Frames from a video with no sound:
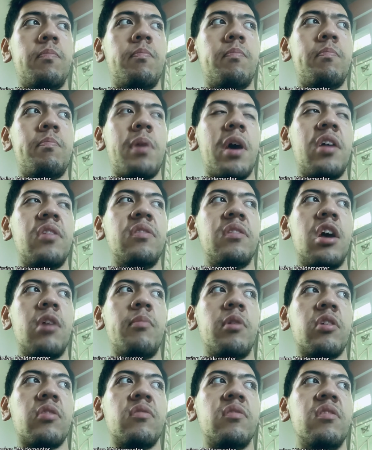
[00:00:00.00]

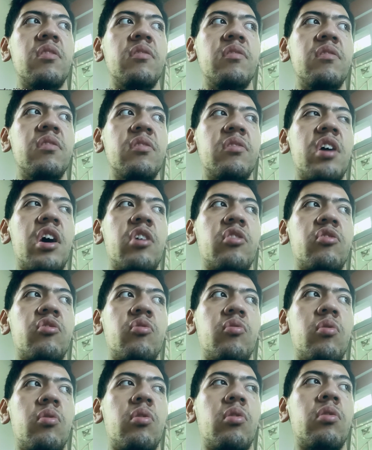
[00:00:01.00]
pandemic, the
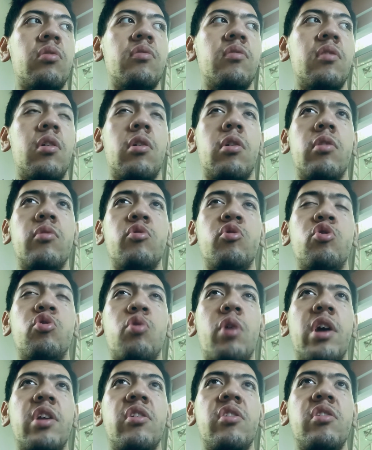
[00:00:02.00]
disaster, uh,
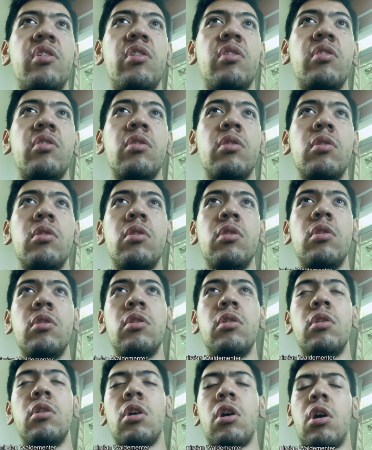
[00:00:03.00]
tragedy.
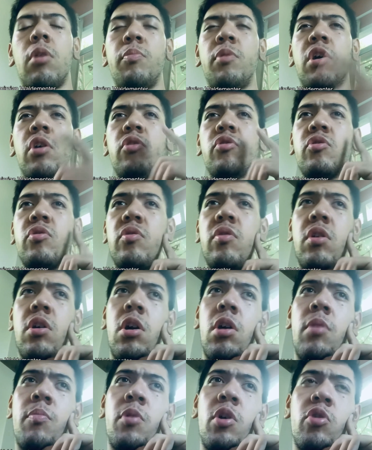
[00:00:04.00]
I'm not
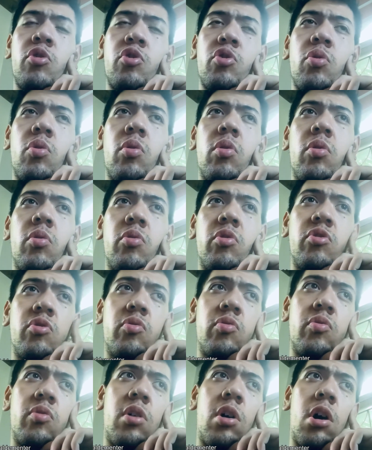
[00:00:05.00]
I'm not sure
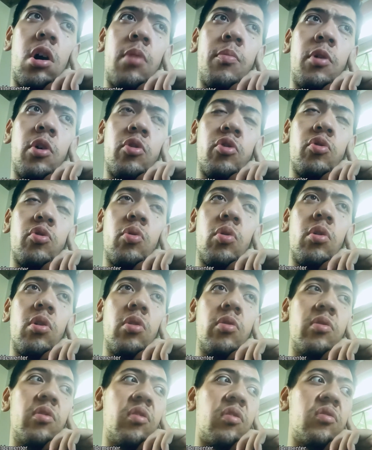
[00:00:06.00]
I'm not sure
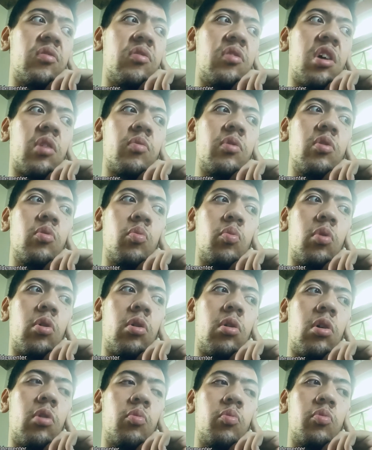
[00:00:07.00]
exactly
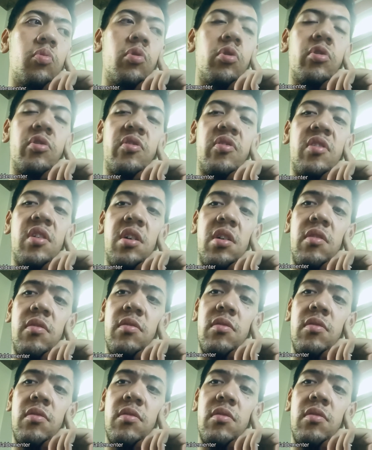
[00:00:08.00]
where it was in.